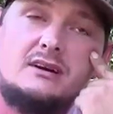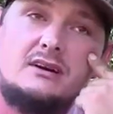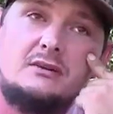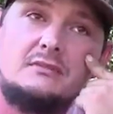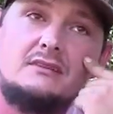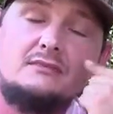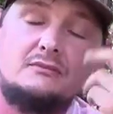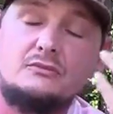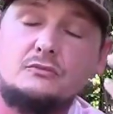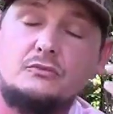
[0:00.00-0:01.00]
The
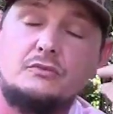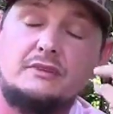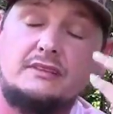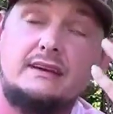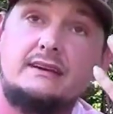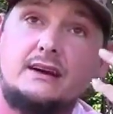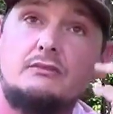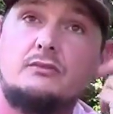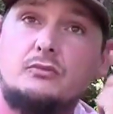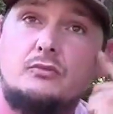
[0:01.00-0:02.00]
thick
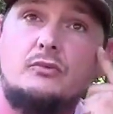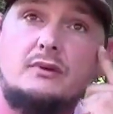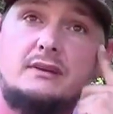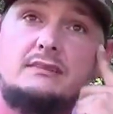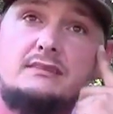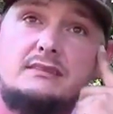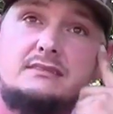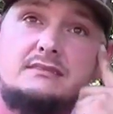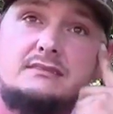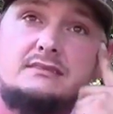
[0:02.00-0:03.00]
cover for one.
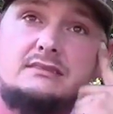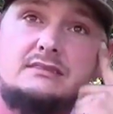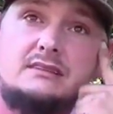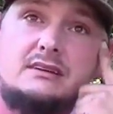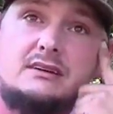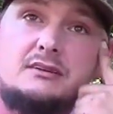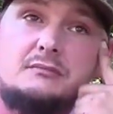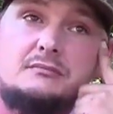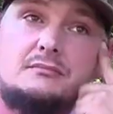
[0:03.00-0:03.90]
I